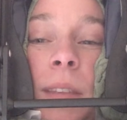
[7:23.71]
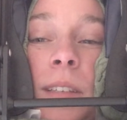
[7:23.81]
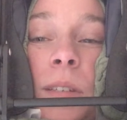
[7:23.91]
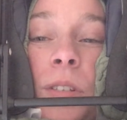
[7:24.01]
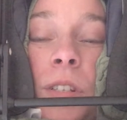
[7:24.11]

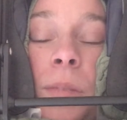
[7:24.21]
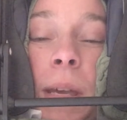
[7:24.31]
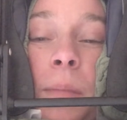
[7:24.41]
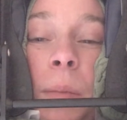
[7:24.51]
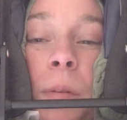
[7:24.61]
So it's just
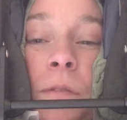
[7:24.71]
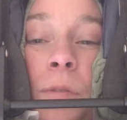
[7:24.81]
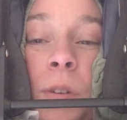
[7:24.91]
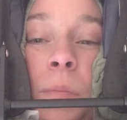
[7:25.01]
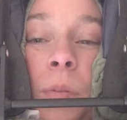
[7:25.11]
maybe
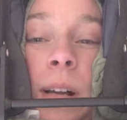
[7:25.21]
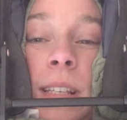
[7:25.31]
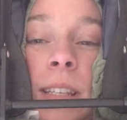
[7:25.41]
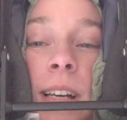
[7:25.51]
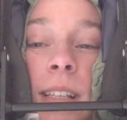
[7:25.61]
before you
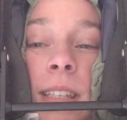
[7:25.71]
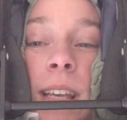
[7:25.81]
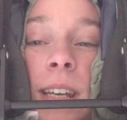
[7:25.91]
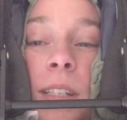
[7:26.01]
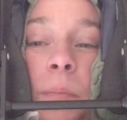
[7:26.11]
press that
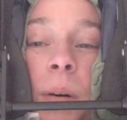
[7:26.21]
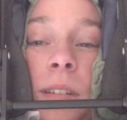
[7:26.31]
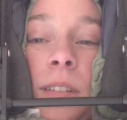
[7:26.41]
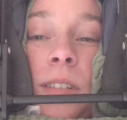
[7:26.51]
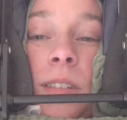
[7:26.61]
send
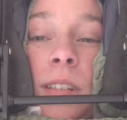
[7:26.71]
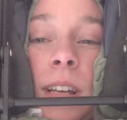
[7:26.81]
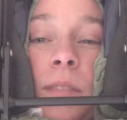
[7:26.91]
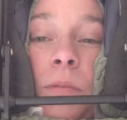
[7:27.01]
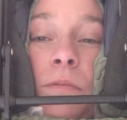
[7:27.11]
button, just
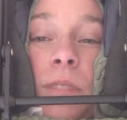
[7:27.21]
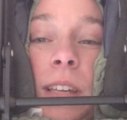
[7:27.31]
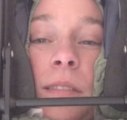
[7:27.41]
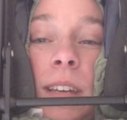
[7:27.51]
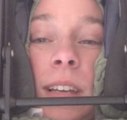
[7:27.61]
have a
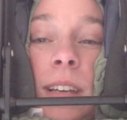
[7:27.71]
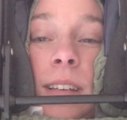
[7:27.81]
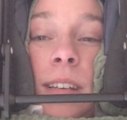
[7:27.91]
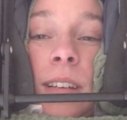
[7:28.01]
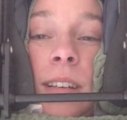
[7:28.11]
rethink